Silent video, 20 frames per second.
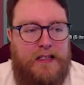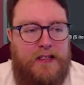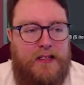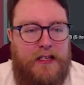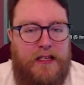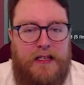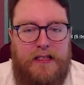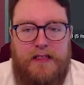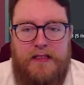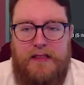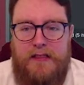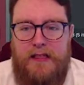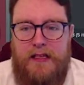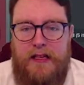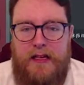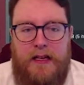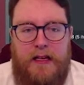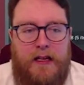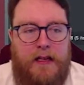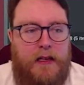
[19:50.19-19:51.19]
Jesus.
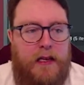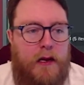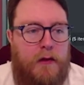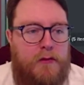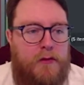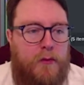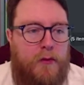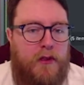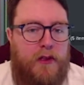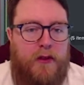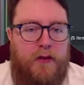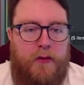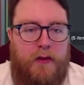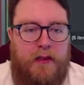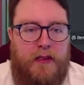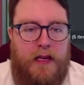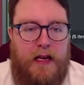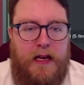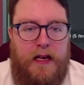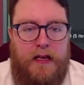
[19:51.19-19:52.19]
Nelson 1 to 3
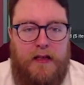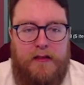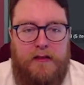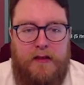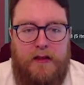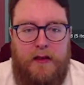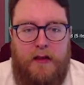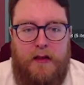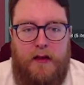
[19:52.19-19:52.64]
days.